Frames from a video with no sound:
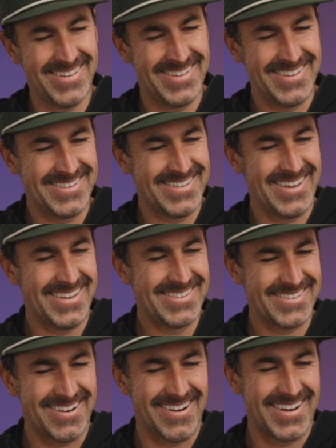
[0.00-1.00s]
these days,
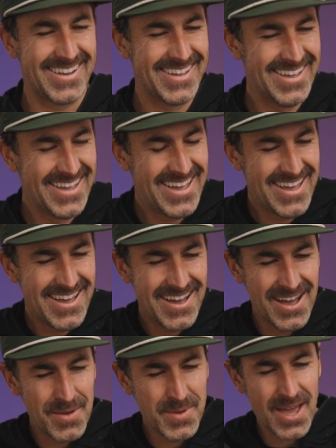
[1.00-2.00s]
sorry.
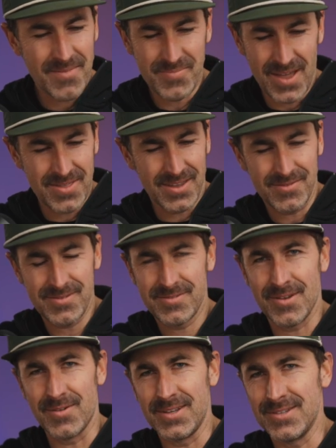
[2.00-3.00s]
But yeah, I think
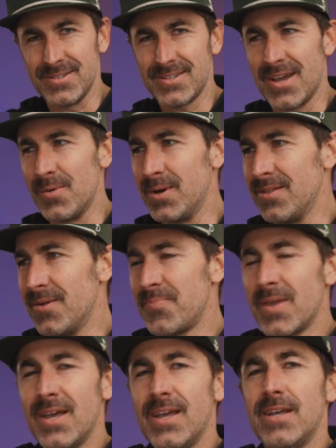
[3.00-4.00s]
Sony is just kind of winning there.
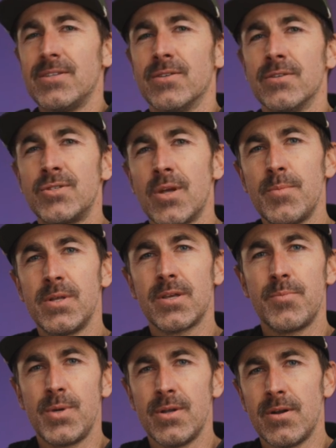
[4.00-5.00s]
So let's jump into the
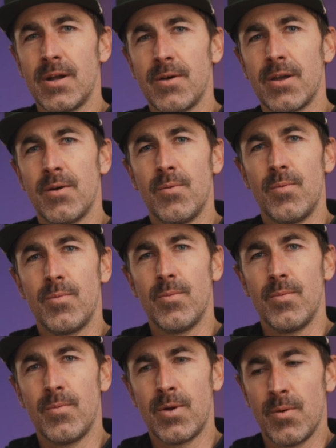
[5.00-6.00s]
computer. I
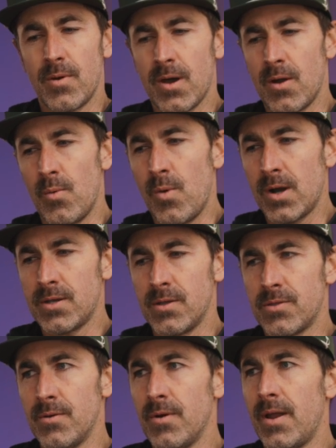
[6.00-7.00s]
want to walk you
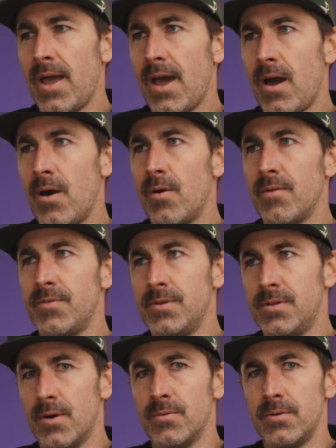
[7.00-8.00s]
through on how, if you
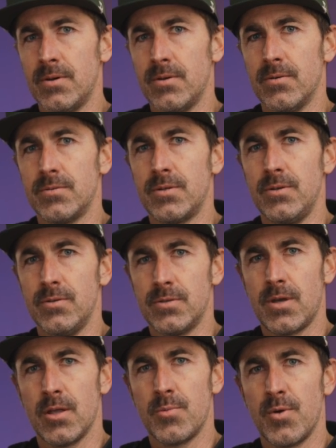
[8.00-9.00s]
don't know, to
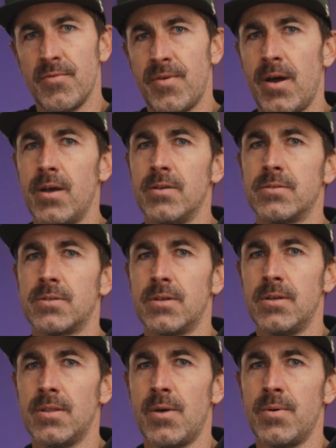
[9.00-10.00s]
use color profiles,
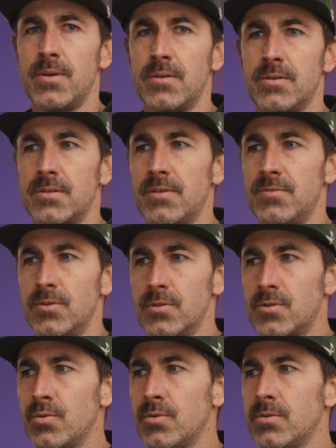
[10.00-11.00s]
and that way it just gives you
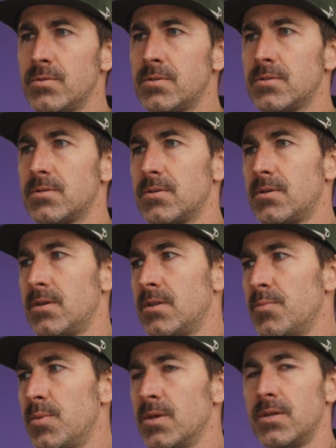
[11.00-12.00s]
the tools and
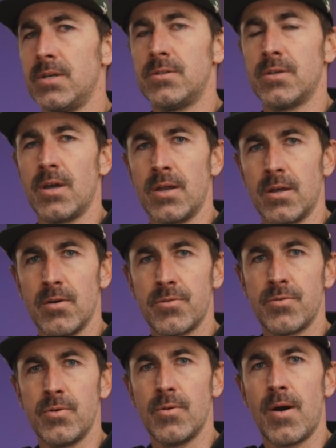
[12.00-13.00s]
the ability to kind of go
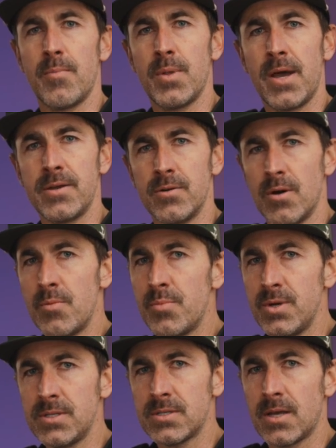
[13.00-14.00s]
through, apply your own
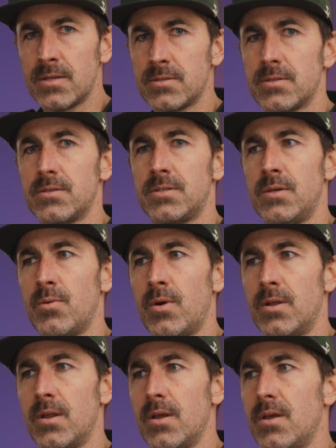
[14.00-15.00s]
presets, see
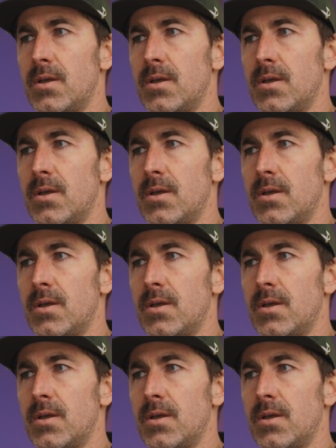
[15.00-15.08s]
what